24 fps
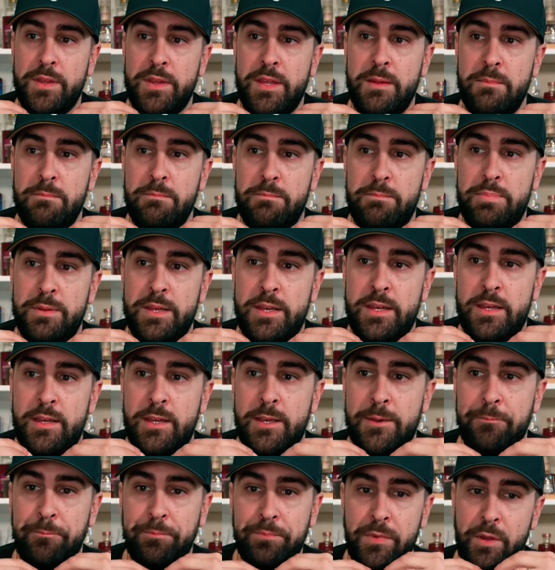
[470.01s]
can
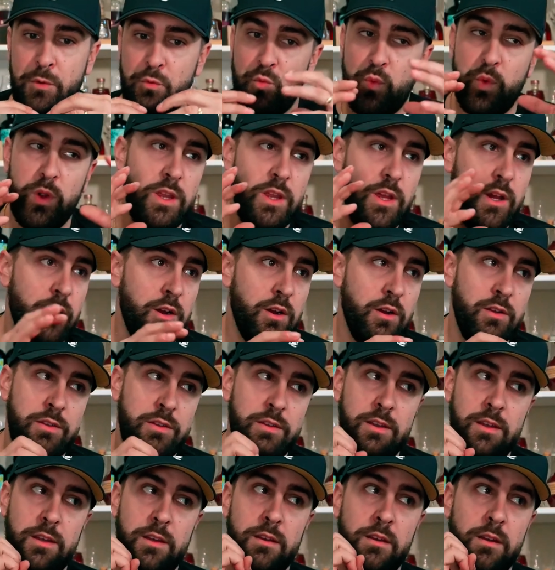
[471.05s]
be really
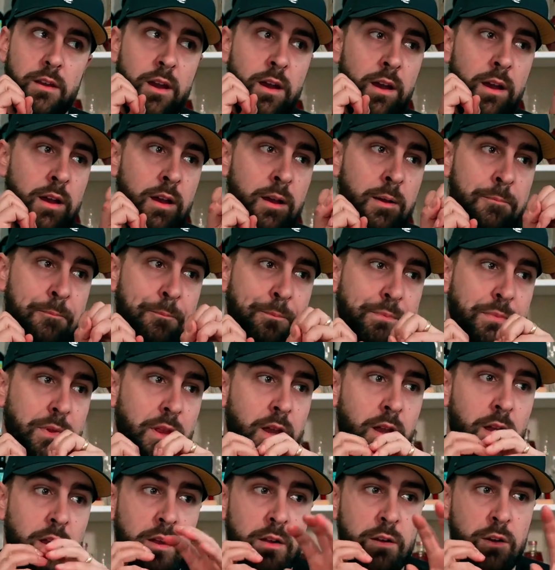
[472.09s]
earthy,
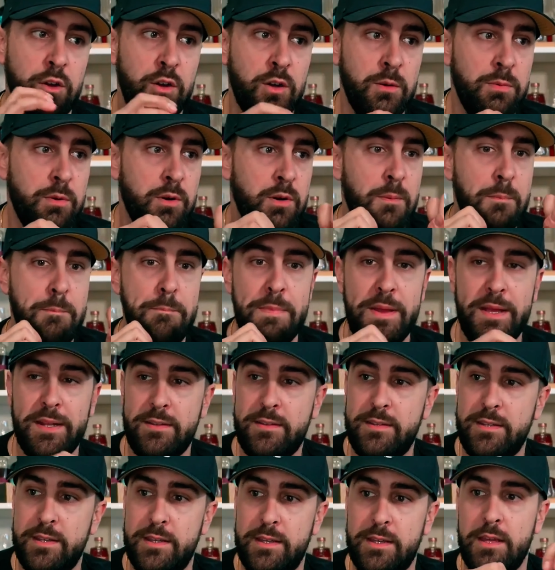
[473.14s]
herbal,
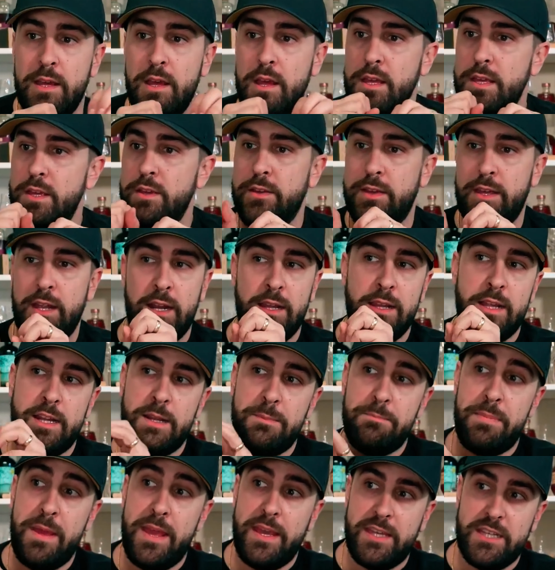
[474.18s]
minty. You can get a lot
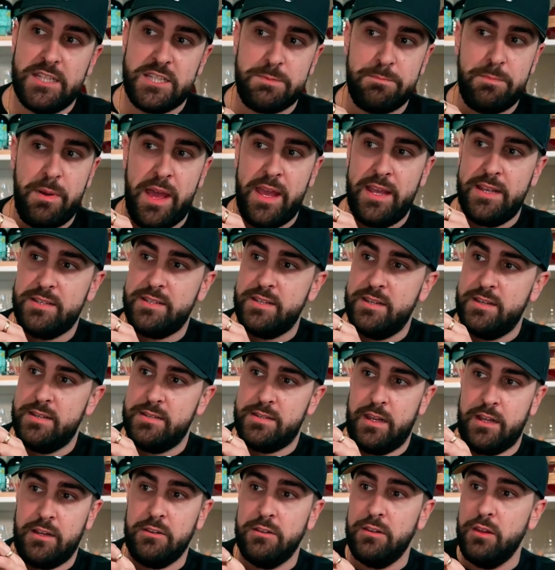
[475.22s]
of baking
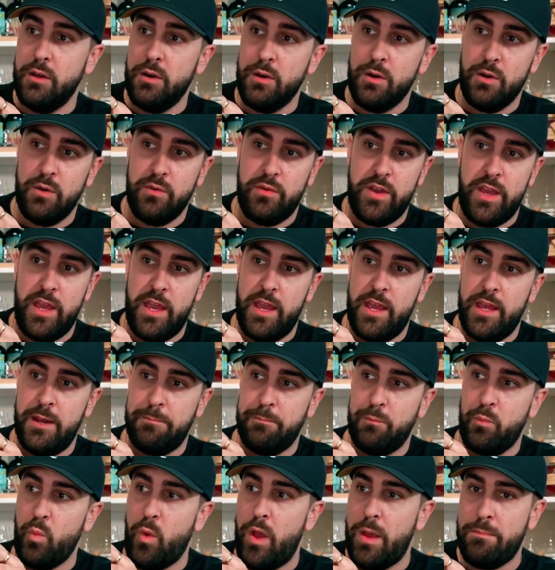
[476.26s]
spices and clove
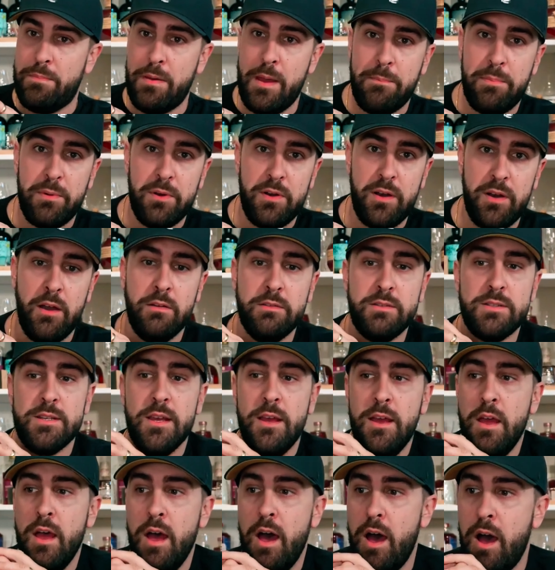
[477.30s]
and white pepper notes.
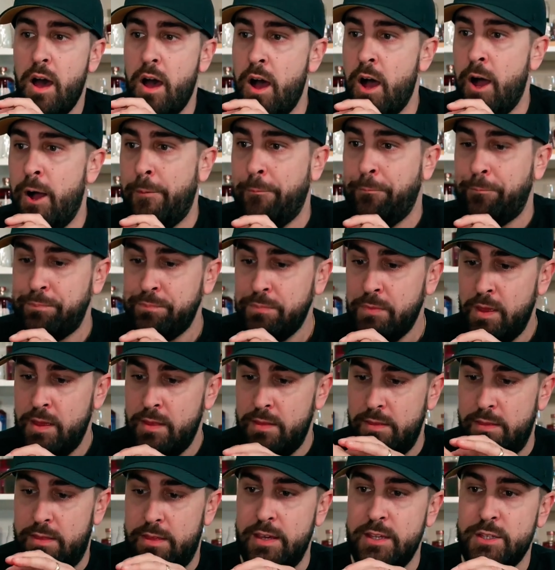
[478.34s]

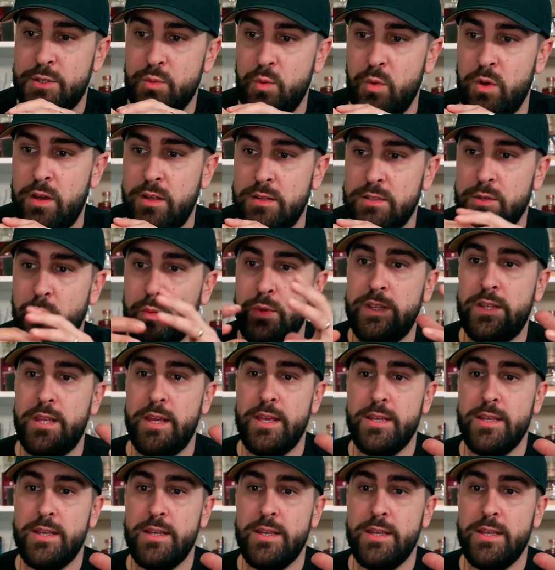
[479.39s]
This one, so we